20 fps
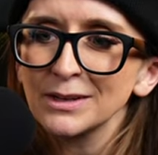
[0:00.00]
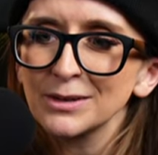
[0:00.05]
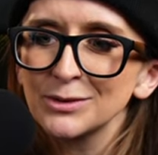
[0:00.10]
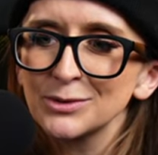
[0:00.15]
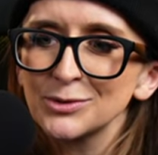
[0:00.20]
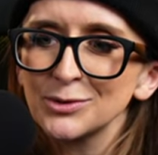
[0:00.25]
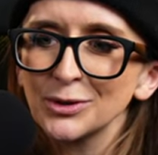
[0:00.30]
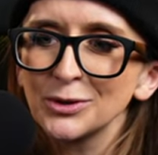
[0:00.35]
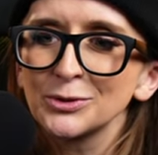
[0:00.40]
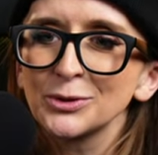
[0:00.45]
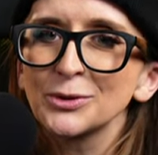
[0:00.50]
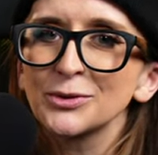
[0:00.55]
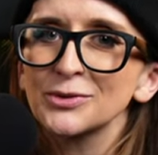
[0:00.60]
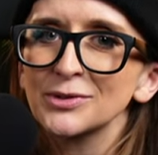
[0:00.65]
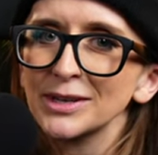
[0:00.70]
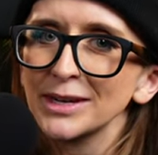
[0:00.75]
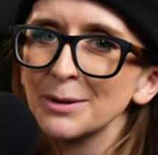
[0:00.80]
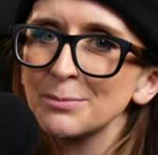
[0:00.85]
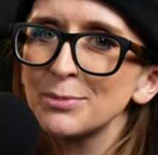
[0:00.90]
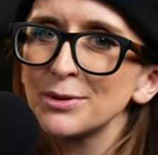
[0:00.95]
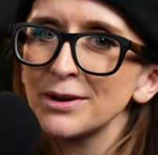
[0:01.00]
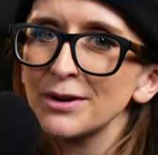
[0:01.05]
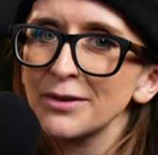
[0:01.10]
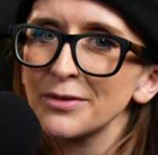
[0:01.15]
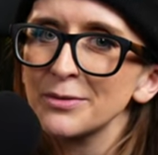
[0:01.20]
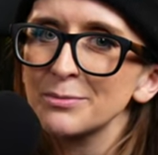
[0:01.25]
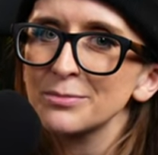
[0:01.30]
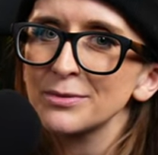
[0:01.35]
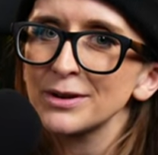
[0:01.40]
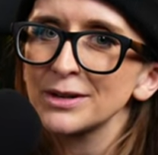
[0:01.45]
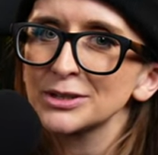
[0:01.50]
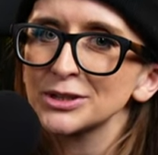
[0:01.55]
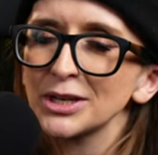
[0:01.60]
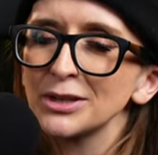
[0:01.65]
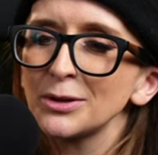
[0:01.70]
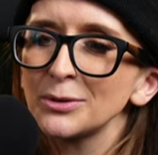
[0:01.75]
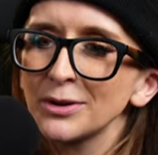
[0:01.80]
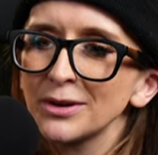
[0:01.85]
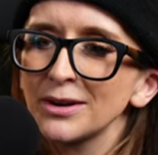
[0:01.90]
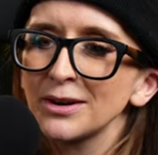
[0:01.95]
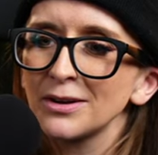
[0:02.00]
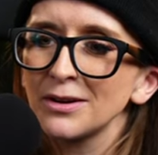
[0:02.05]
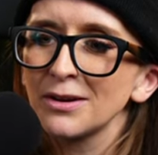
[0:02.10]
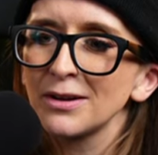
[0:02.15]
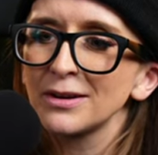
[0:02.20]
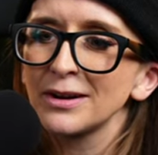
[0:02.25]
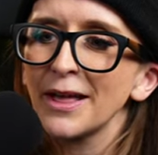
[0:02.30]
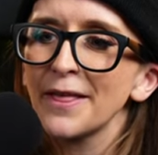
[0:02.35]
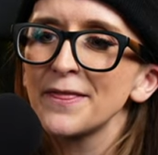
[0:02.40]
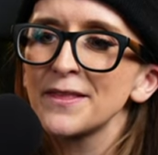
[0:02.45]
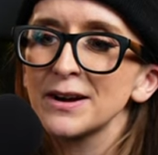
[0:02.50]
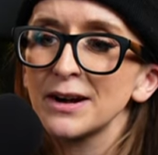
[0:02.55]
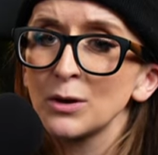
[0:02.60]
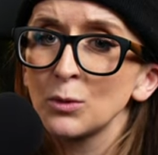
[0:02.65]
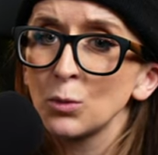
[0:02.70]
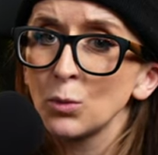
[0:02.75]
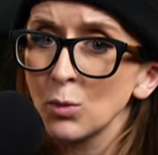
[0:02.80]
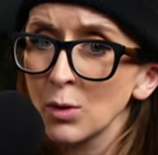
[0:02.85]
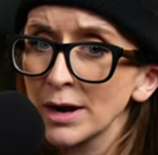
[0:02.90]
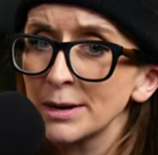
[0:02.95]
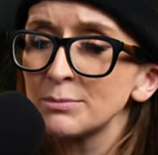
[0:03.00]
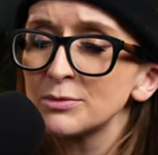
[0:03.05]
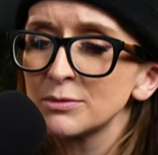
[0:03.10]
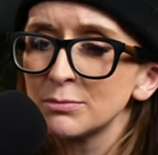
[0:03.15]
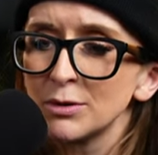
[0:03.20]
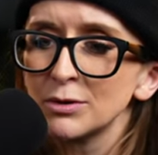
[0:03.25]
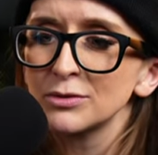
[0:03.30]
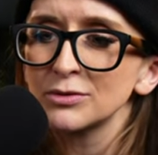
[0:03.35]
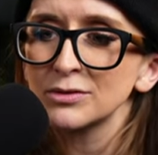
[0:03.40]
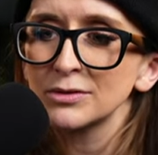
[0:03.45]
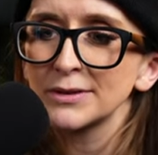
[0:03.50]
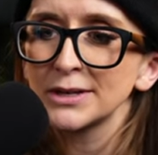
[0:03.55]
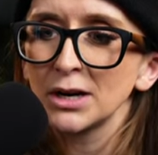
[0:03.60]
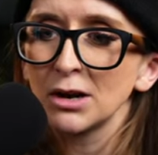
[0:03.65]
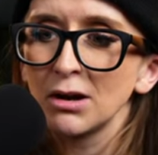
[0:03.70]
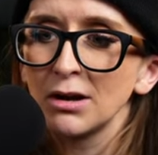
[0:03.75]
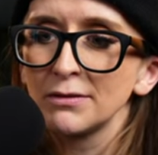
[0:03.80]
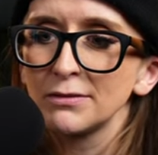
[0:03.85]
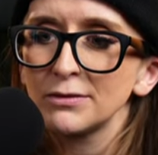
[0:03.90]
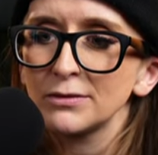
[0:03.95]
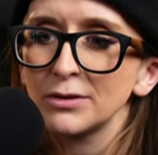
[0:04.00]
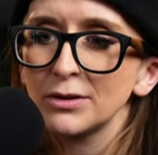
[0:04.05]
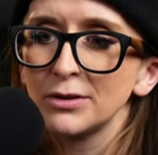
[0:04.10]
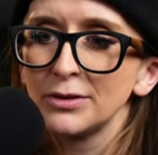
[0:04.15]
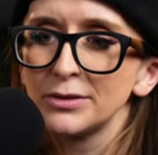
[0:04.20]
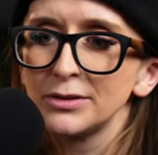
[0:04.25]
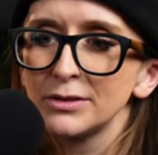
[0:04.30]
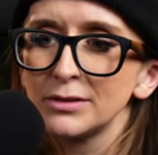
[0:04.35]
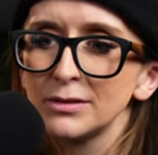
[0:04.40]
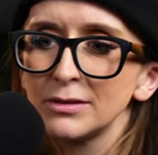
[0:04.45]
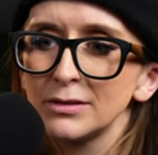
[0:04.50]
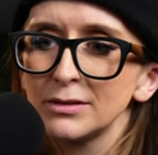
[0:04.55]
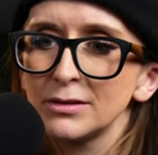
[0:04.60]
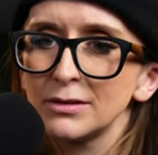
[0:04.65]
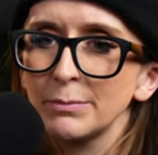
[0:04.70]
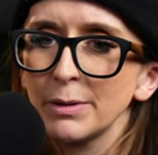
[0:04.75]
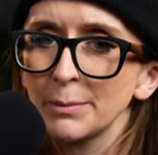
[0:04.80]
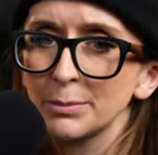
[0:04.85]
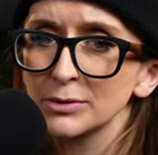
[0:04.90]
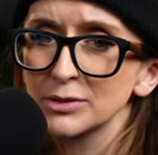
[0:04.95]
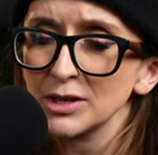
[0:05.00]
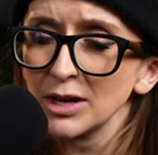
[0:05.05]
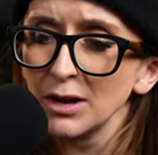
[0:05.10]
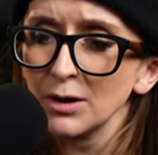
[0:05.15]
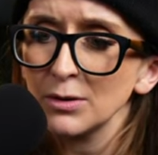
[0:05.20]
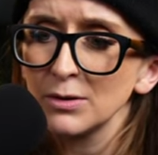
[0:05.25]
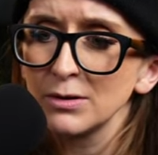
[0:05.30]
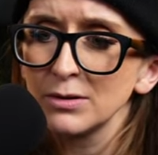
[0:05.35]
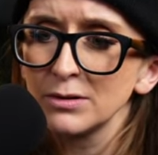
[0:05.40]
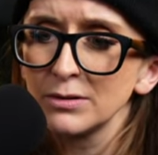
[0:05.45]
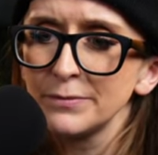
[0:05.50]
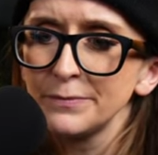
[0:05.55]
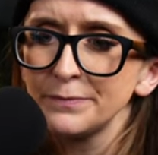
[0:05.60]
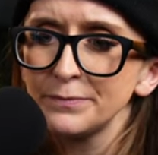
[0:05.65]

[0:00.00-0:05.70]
So you'll notice like I put it on the brush, I loaded it on, and then I wiped most of it off on the paper towel.